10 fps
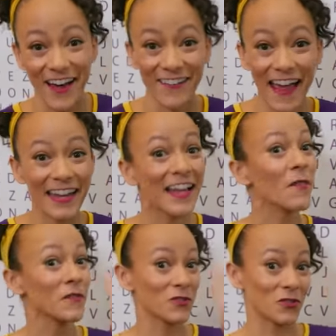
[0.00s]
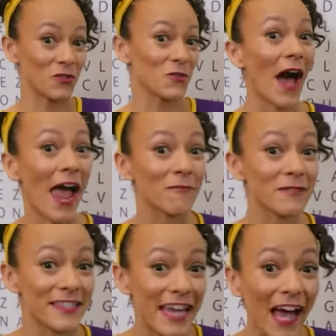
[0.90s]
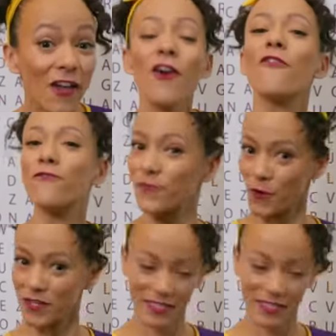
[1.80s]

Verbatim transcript: All right, two items down, four